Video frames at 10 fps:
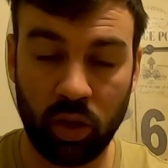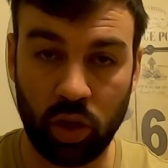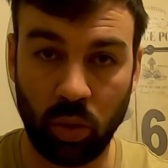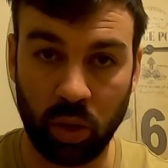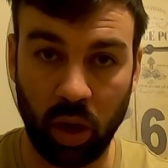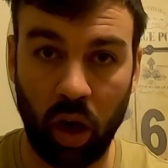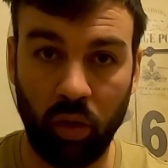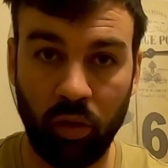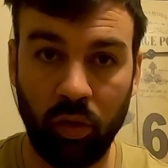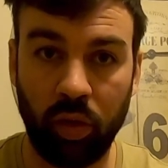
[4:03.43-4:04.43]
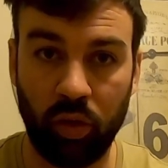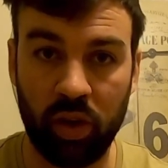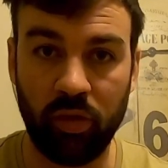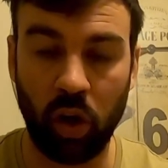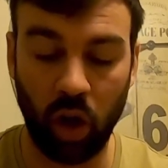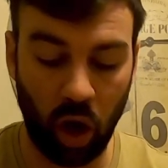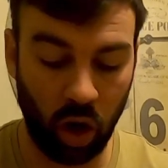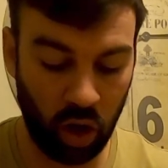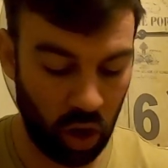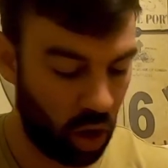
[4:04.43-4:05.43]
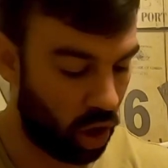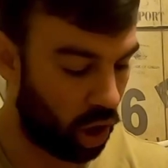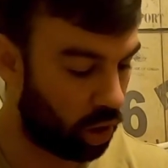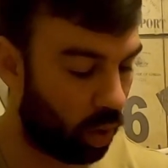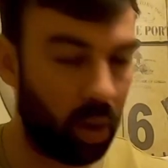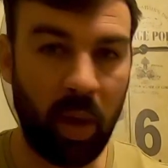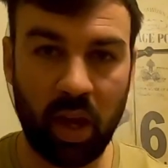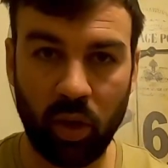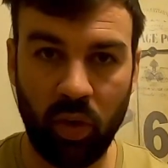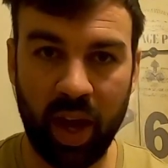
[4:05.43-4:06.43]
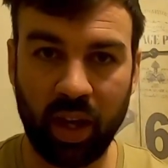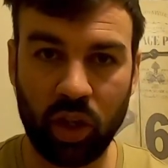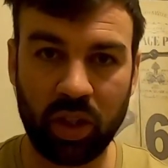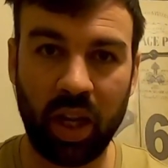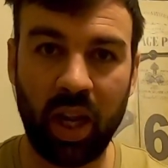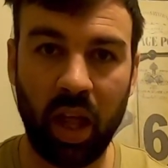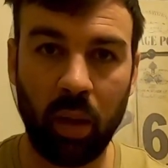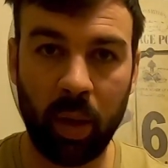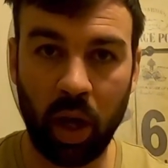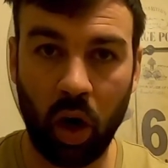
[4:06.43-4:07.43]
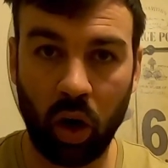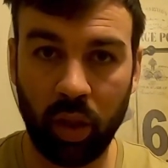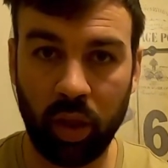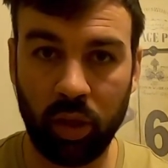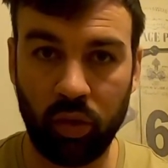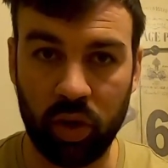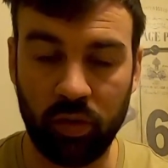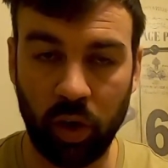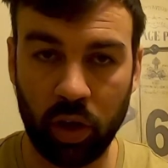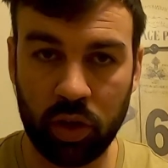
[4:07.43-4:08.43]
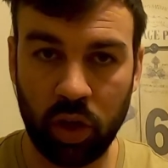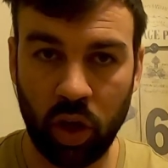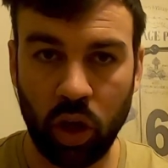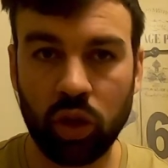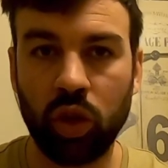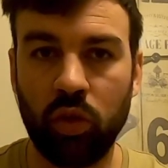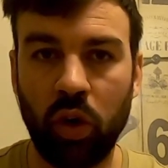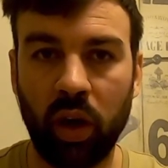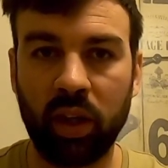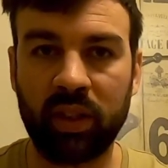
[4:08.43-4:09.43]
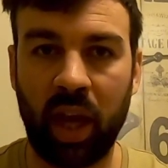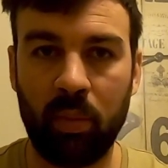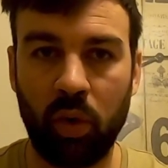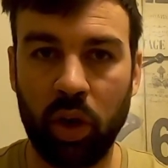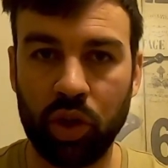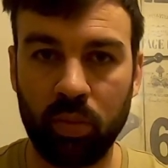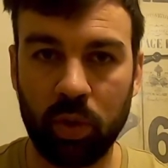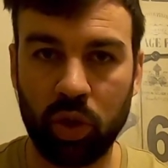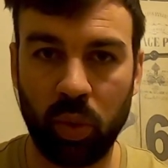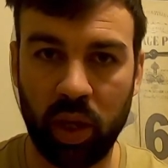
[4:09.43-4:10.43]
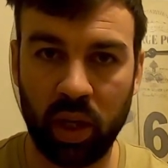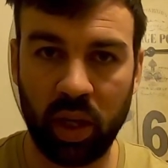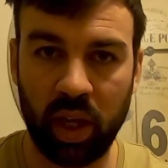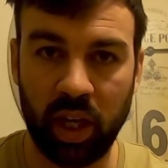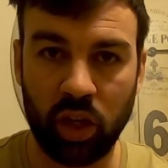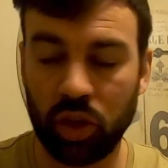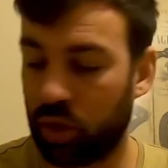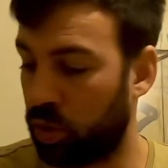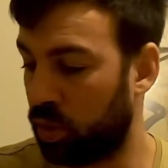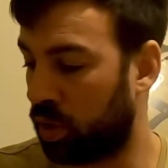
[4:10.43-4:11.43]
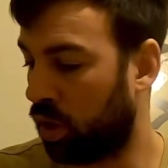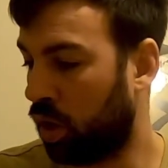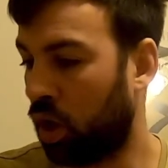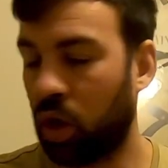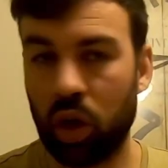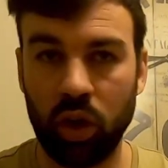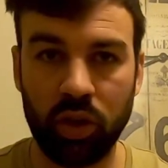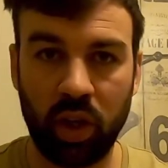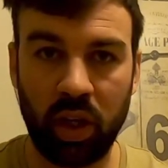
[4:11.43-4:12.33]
total of 3 foot long, you want to make the rig just a little bit longer than 3 foot, so you've got a separation between each snood. Because